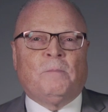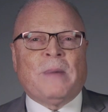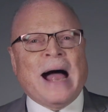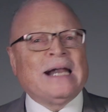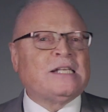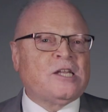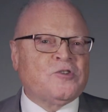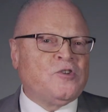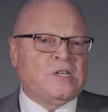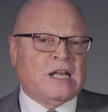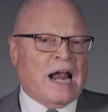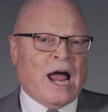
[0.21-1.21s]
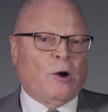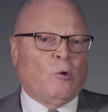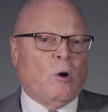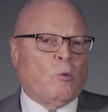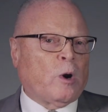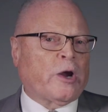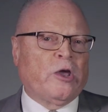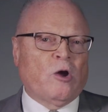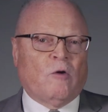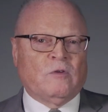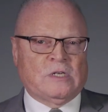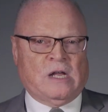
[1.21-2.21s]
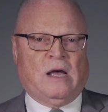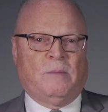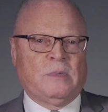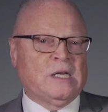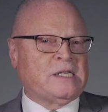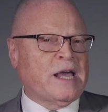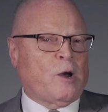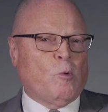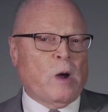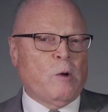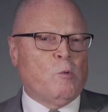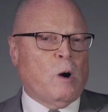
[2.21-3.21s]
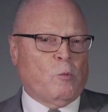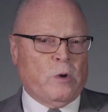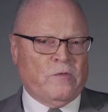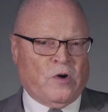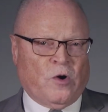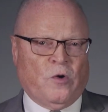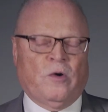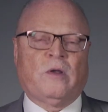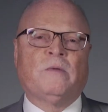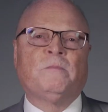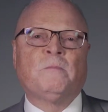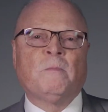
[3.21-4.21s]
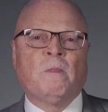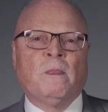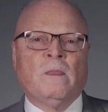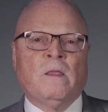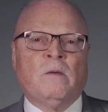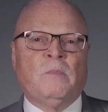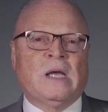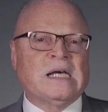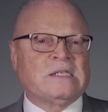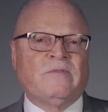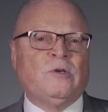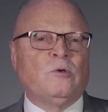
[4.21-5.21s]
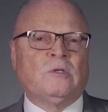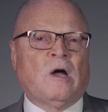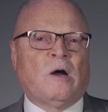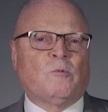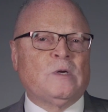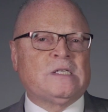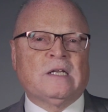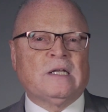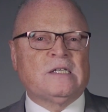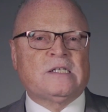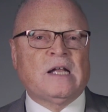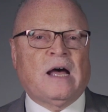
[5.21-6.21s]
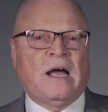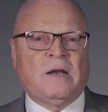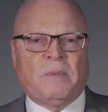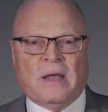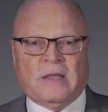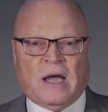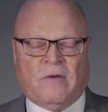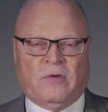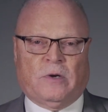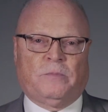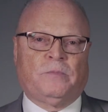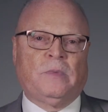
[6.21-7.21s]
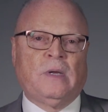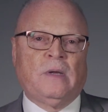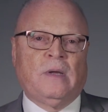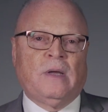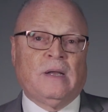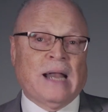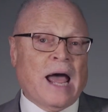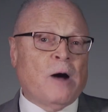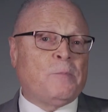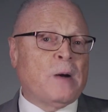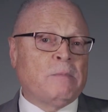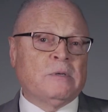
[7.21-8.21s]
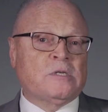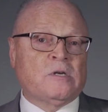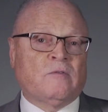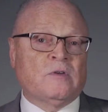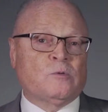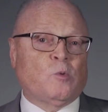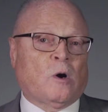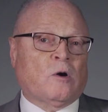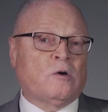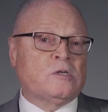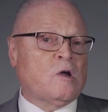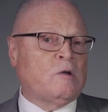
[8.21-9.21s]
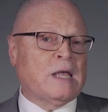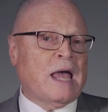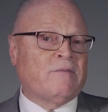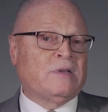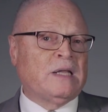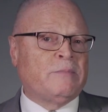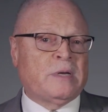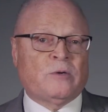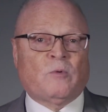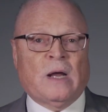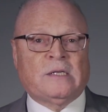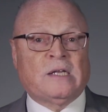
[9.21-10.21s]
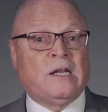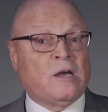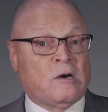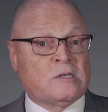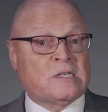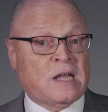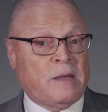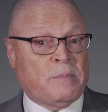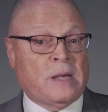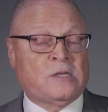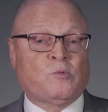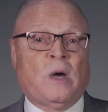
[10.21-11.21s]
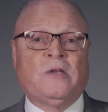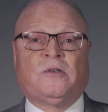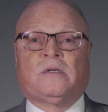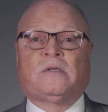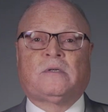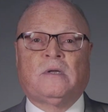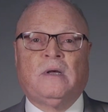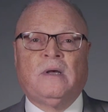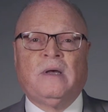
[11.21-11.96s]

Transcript: Politicians in Iowa are working overtime to take away what we've earned. Because of a new law recently signed by the governor, now public service workers only have a limited right to negotiate base wages